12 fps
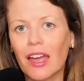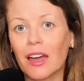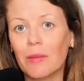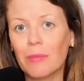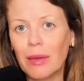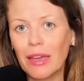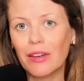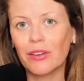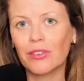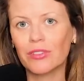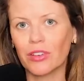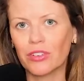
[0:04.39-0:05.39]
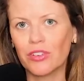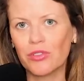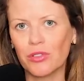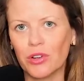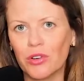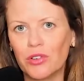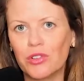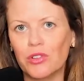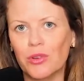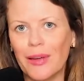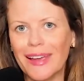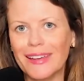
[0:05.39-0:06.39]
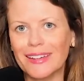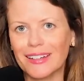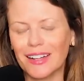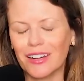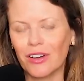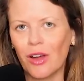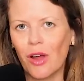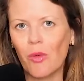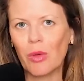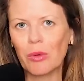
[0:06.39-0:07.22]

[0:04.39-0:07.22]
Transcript: compares Justin Trudeau to a dictator.